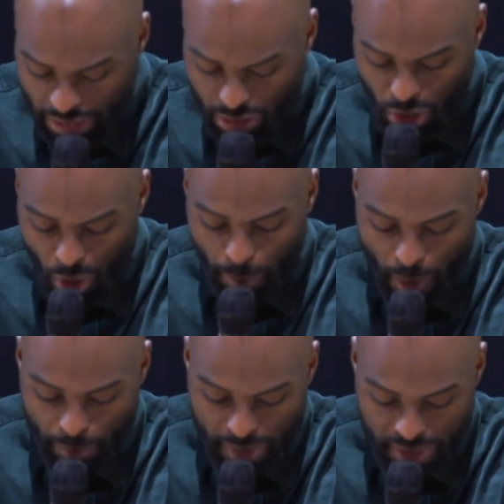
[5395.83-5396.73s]
to your
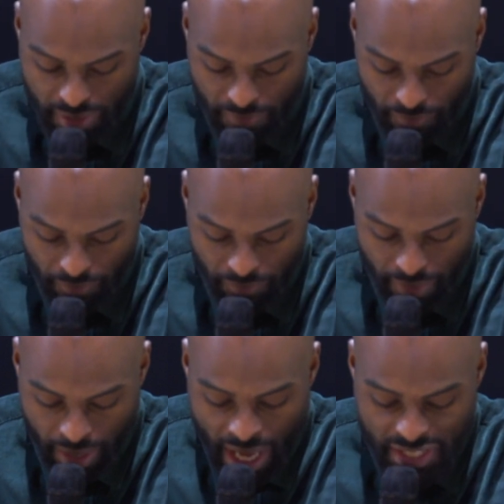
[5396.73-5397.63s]
purpose.
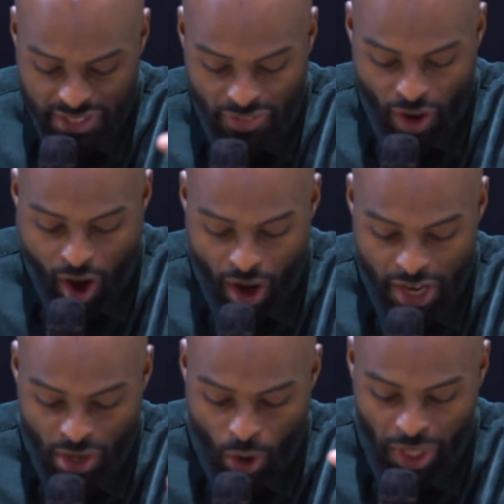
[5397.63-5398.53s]
And see, the heart
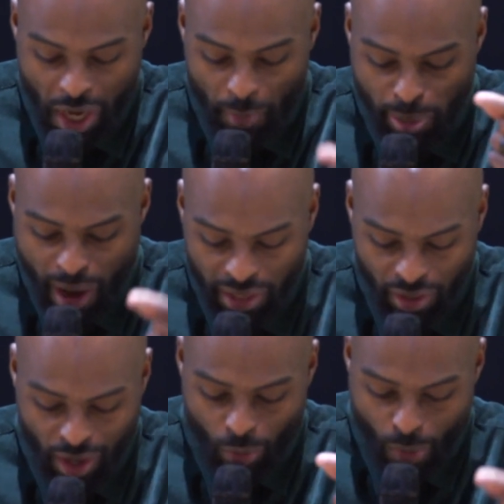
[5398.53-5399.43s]
is only a
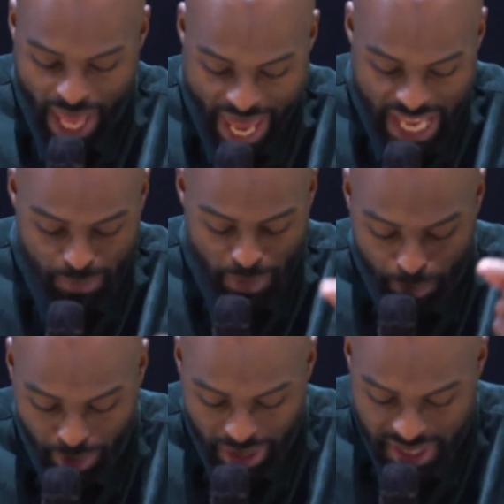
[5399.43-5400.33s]
product of what has been
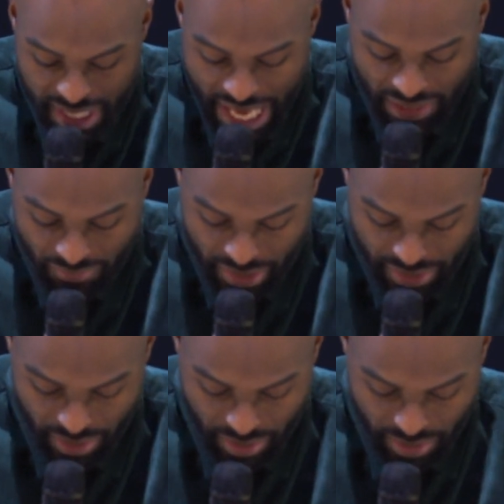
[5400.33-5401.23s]
put inside of it.
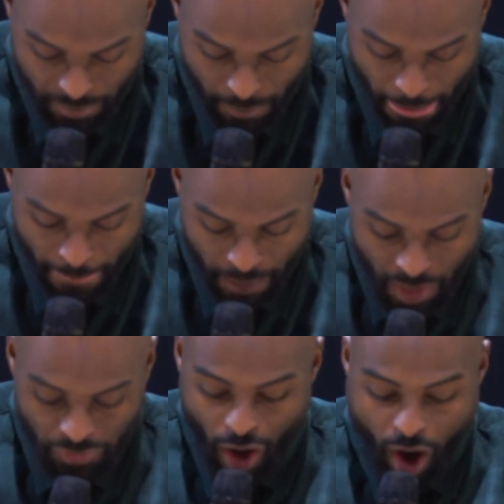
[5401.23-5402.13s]

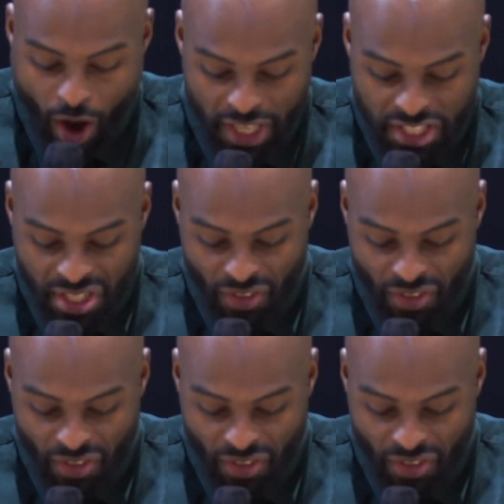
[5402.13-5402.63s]
The heart itself